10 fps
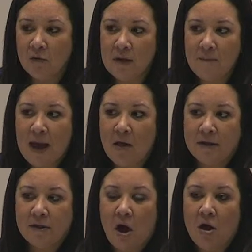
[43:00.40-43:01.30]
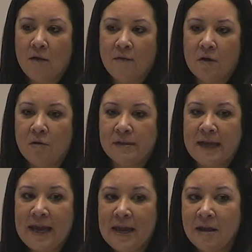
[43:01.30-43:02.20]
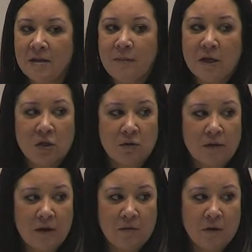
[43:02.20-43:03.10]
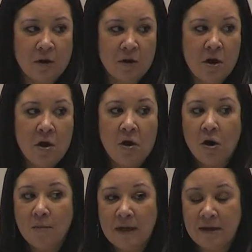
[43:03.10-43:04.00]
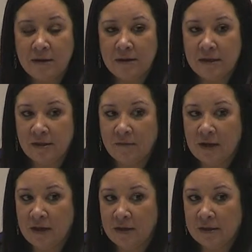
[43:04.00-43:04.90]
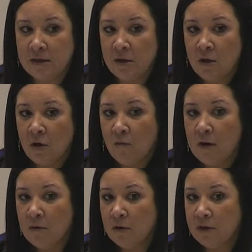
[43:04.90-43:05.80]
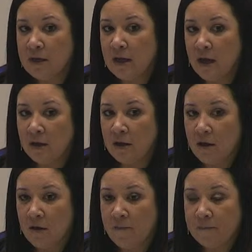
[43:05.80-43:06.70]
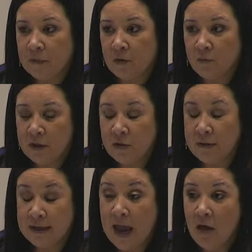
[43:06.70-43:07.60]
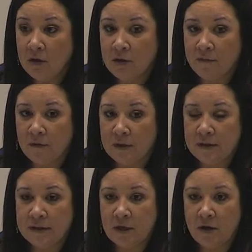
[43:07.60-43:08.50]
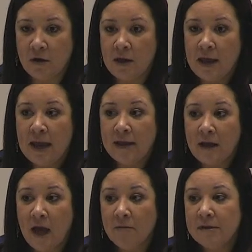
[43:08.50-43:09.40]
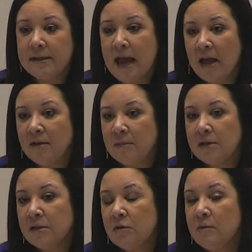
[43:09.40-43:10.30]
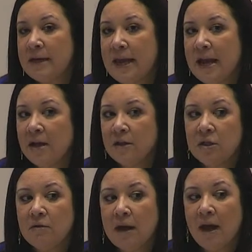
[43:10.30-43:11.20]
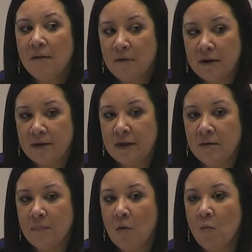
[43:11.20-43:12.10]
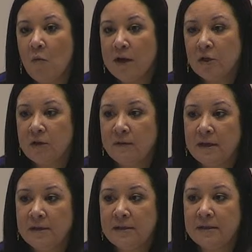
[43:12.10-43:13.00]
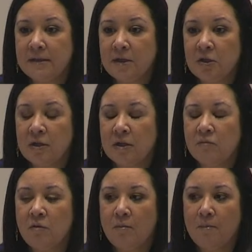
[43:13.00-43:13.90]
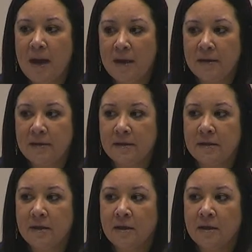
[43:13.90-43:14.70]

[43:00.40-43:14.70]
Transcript: do we balance all of those and make sure that we are meeting the needs of kids? We were looking at redoing the calendar for this year, and I was adamant we can't do everything, but which of these decisions will best